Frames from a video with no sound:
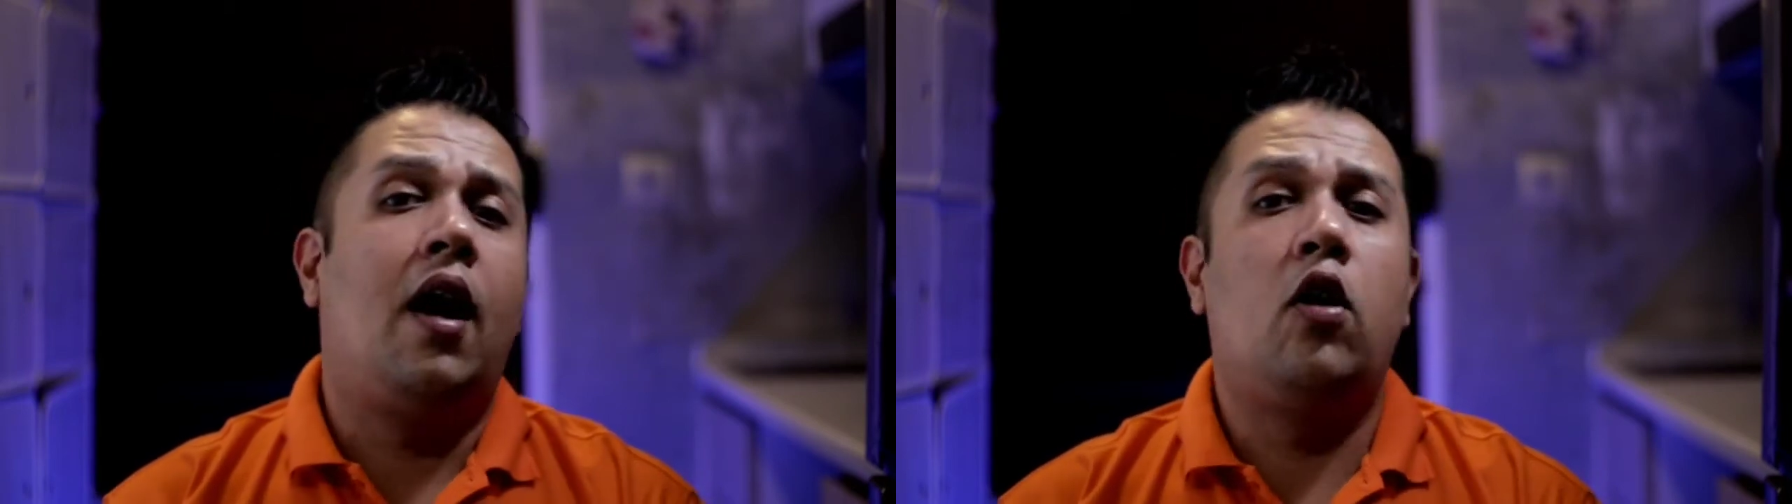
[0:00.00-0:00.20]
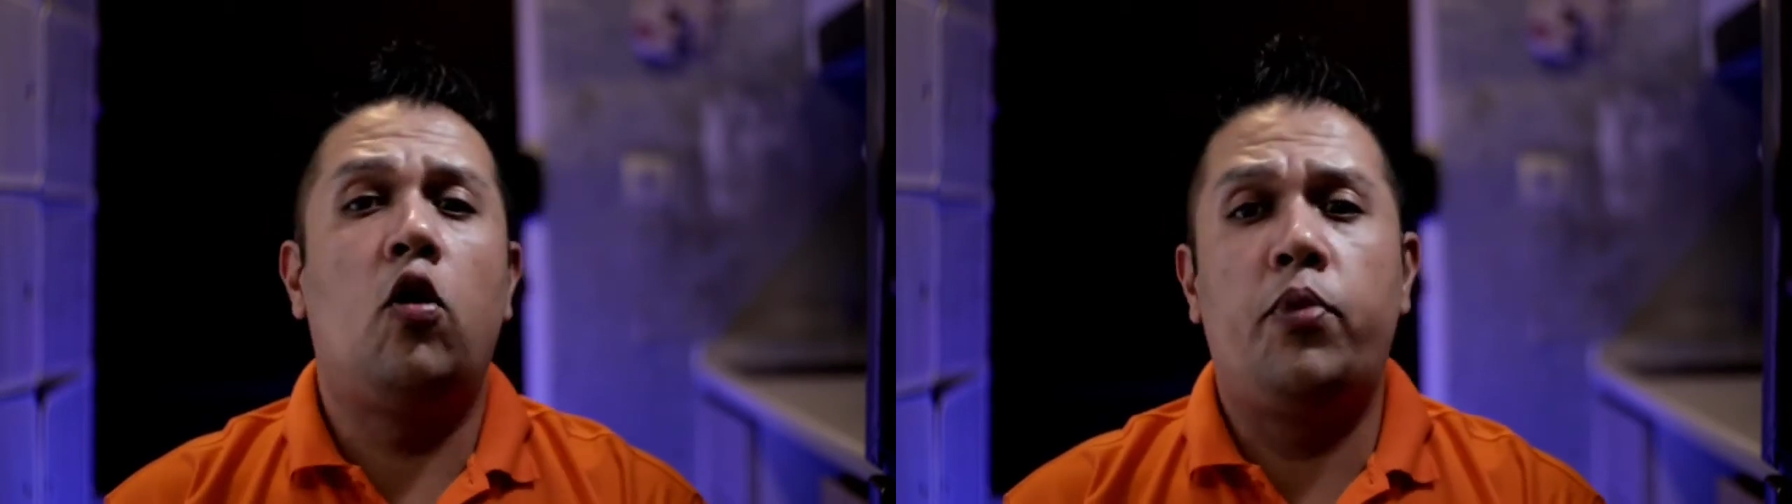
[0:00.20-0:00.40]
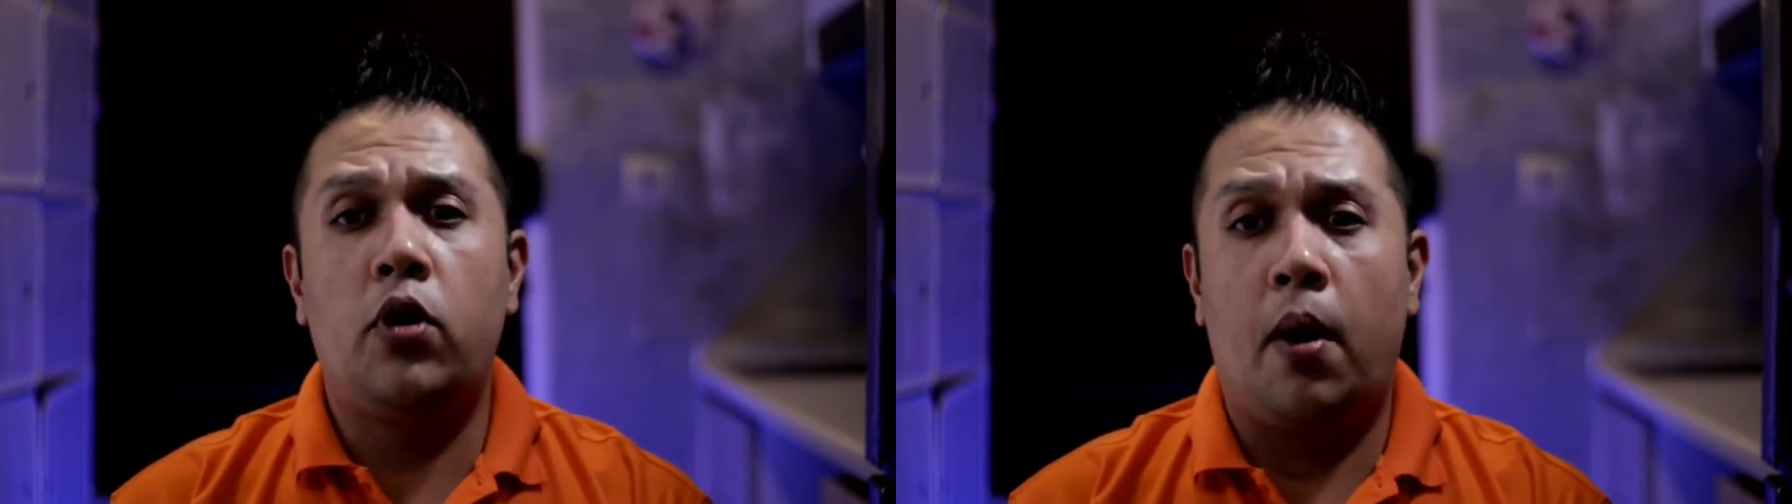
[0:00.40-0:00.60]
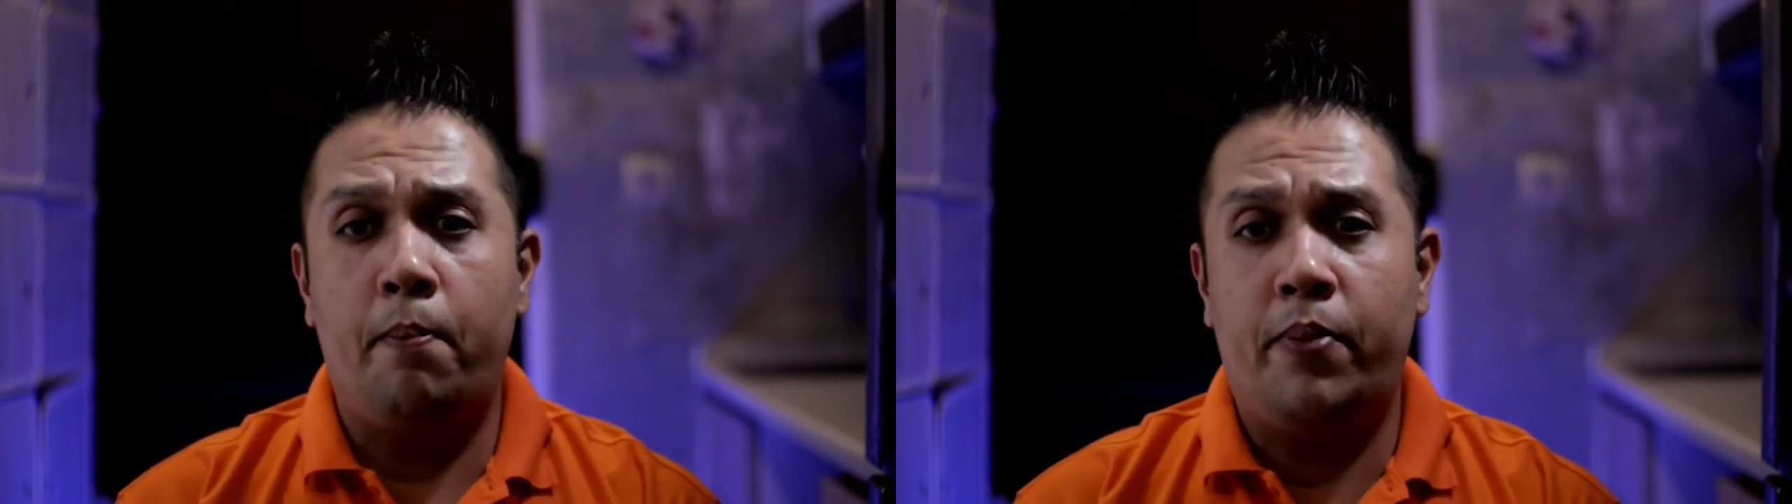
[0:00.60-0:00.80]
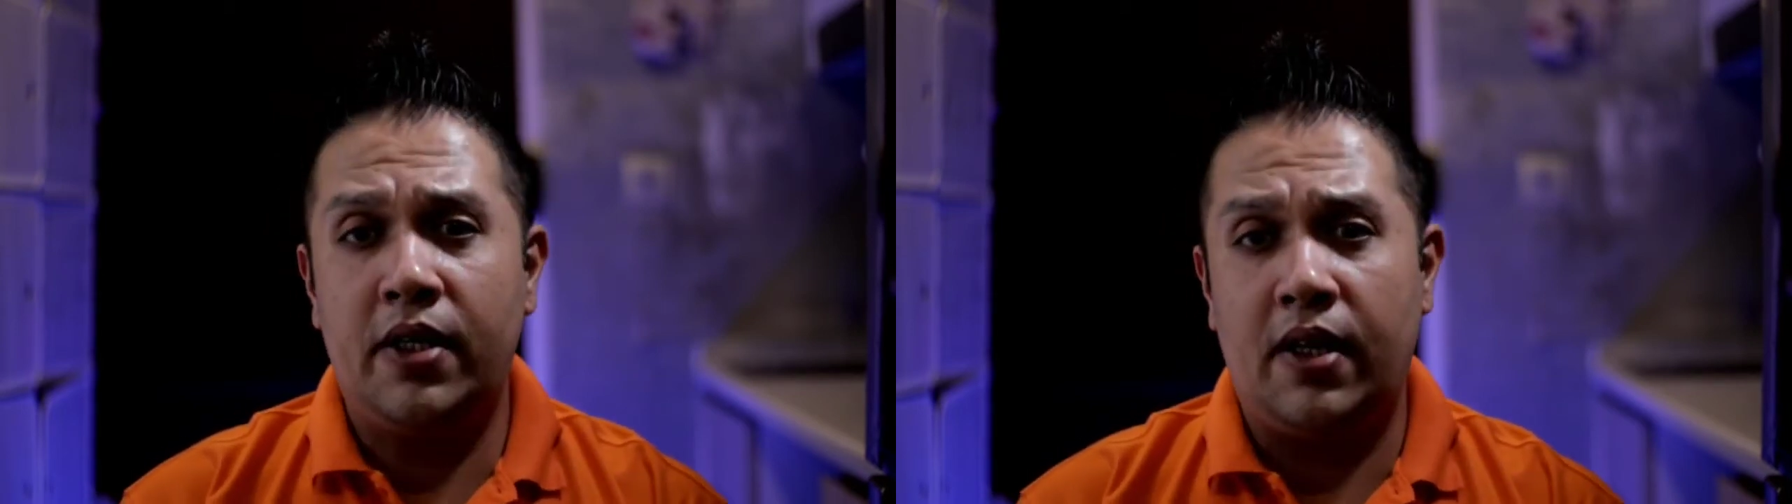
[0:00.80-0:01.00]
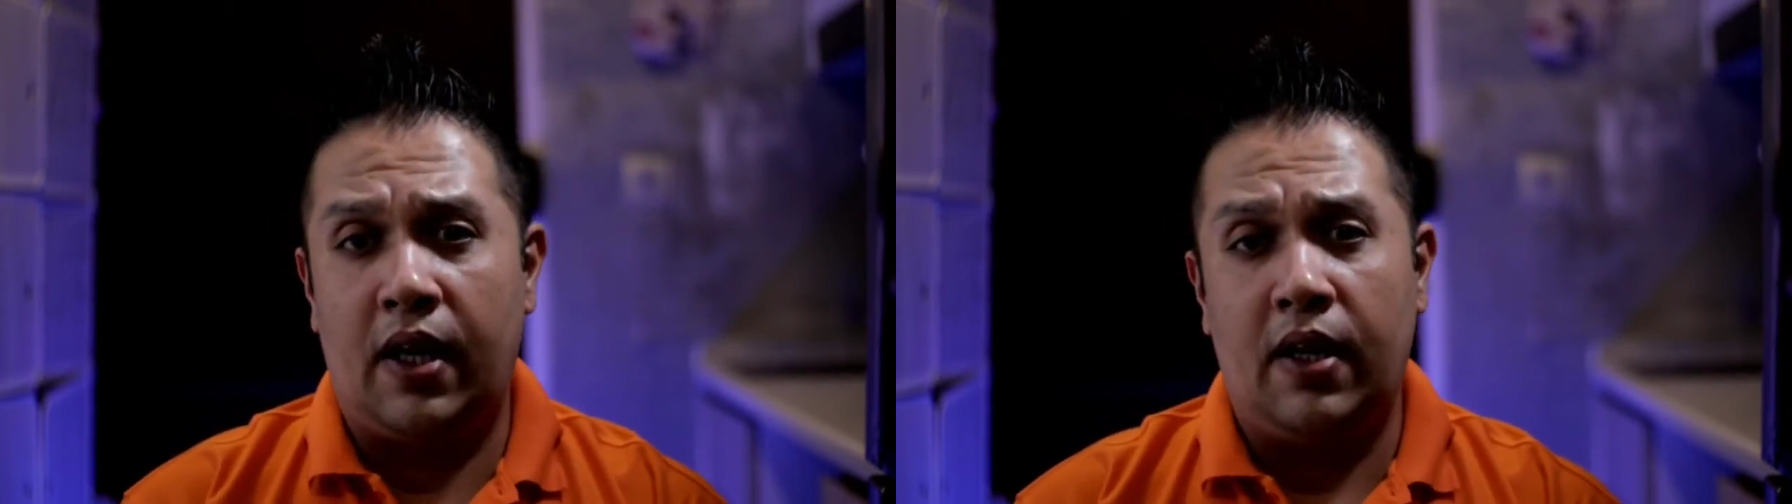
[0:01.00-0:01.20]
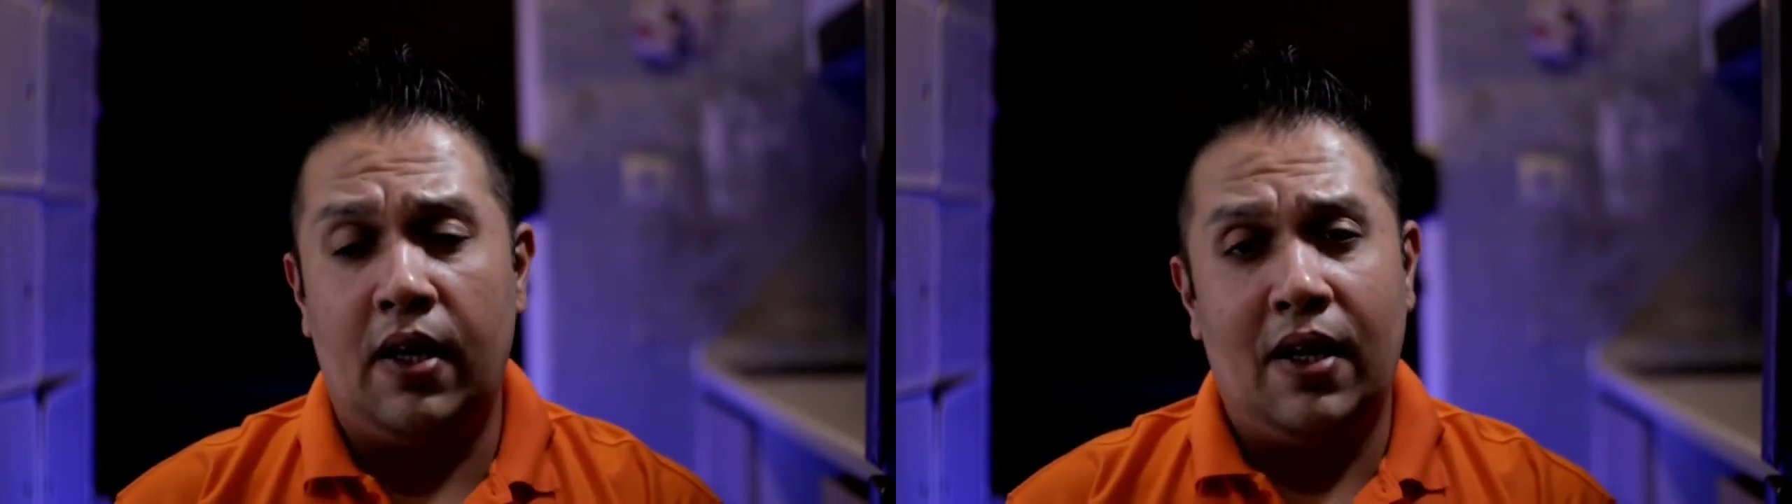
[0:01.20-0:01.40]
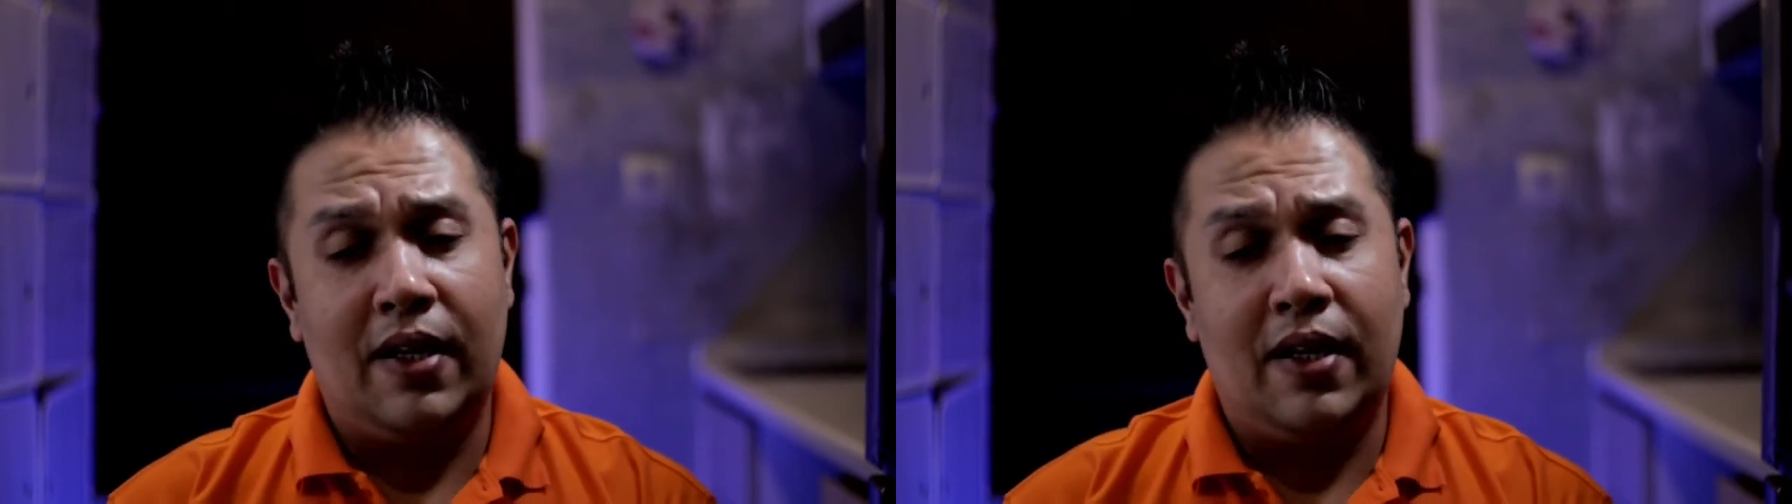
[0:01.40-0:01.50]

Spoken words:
I hope you are busy